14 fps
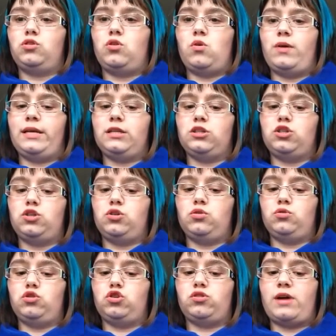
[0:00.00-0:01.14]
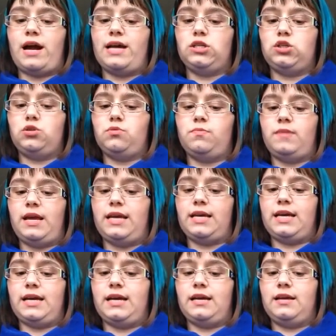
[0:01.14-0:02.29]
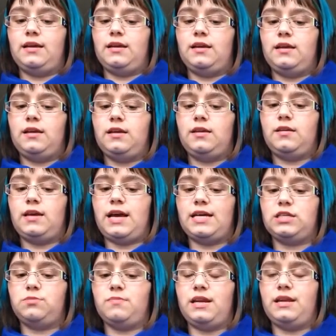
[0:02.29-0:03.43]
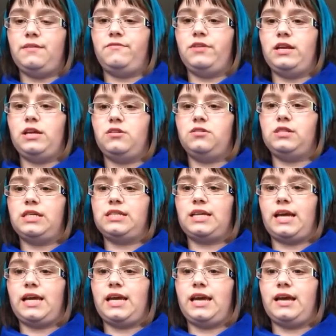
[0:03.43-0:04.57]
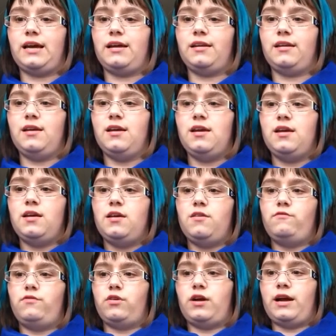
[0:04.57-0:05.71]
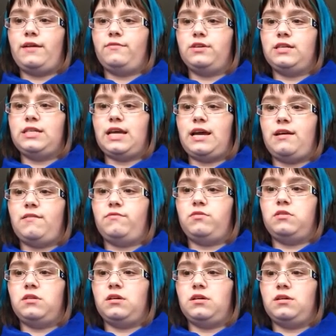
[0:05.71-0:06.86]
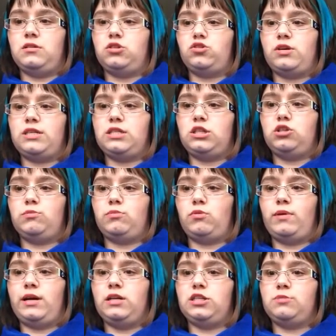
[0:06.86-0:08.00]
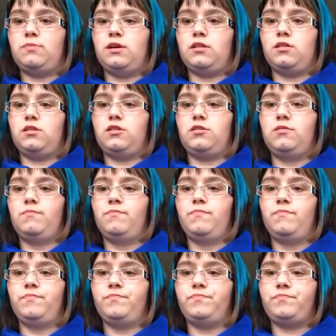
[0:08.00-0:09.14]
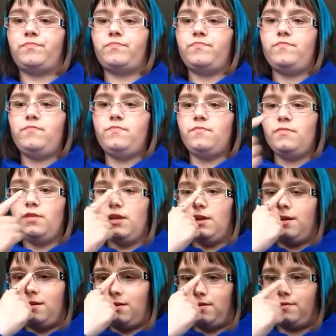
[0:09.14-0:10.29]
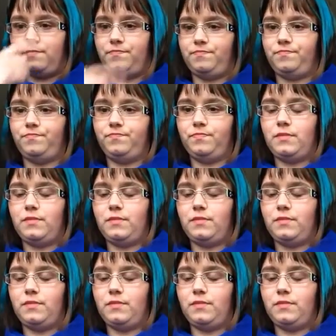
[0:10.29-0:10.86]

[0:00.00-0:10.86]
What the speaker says: going to try to make as many videos as I can for every day of the Tourette Syndrome Awareness Month. I'm